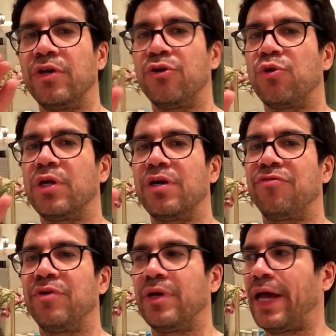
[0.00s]
your love,
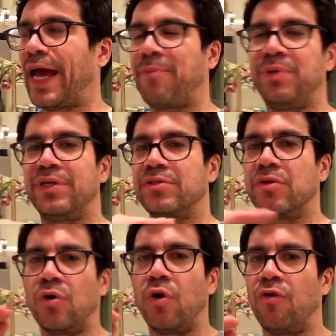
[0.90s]
happiness,
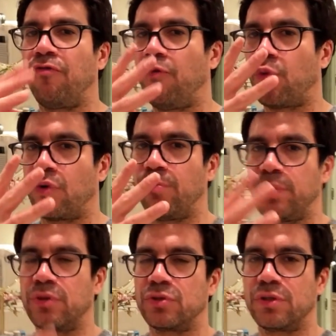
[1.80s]
all 4 of the
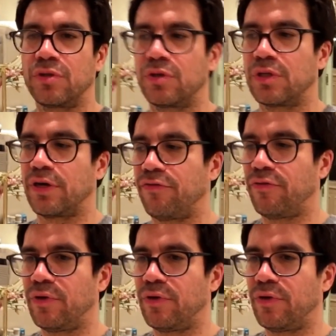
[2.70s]
pillars of the good life.